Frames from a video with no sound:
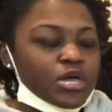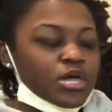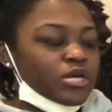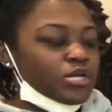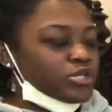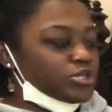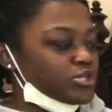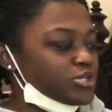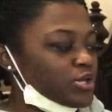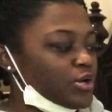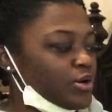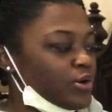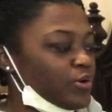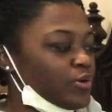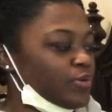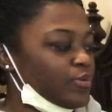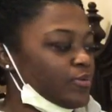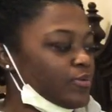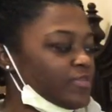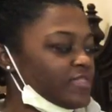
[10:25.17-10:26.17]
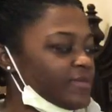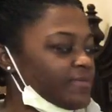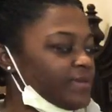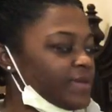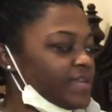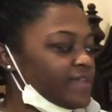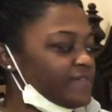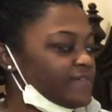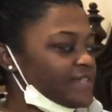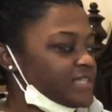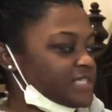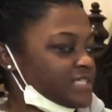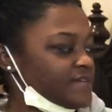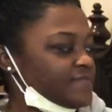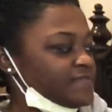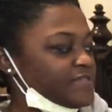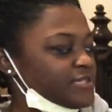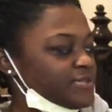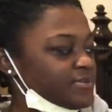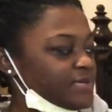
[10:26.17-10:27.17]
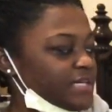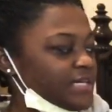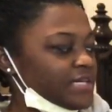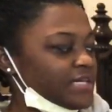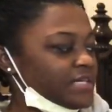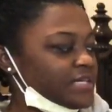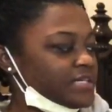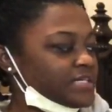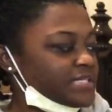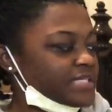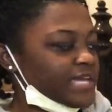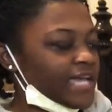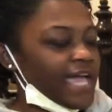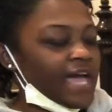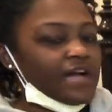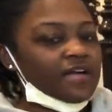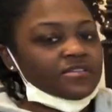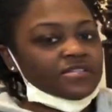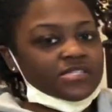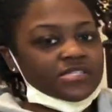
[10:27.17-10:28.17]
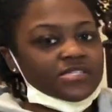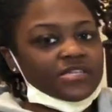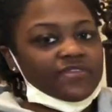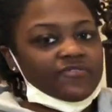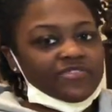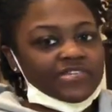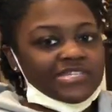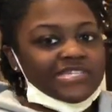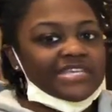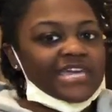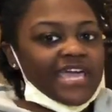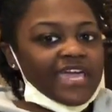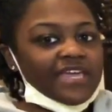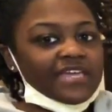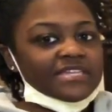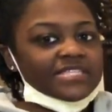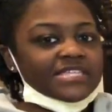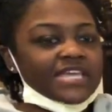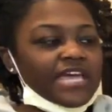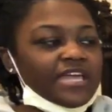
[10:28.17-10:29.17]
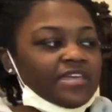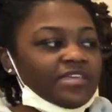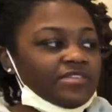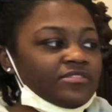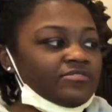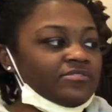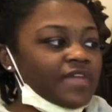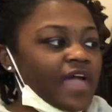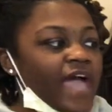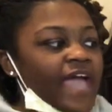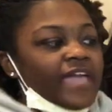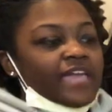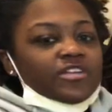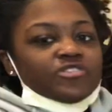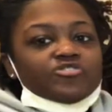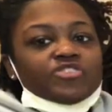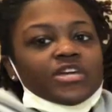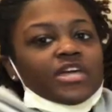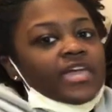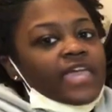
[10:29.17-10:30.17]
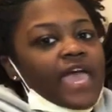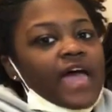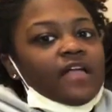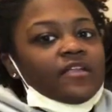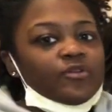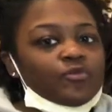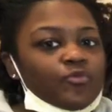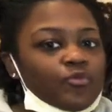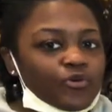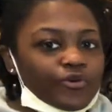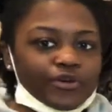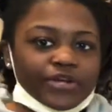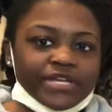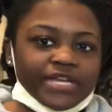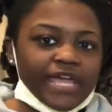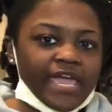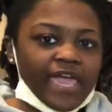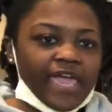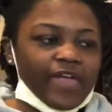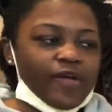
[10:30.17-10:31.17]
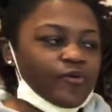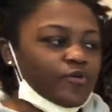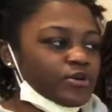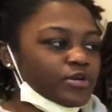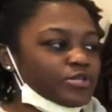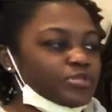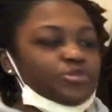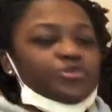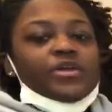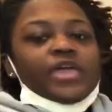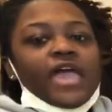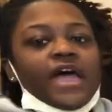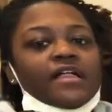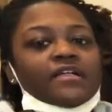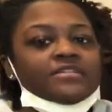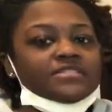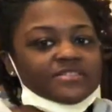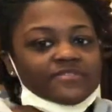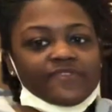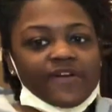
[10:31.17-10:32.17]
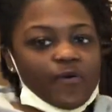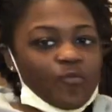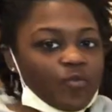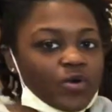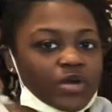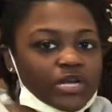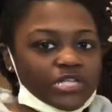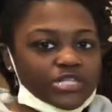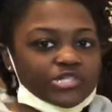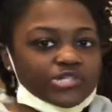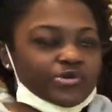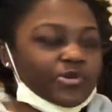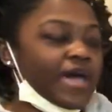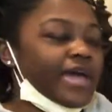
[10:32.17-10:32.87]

So the benefits of doing dialysis every day is that I can drink a gallon of water a day, or 2 gallons if I wanted to.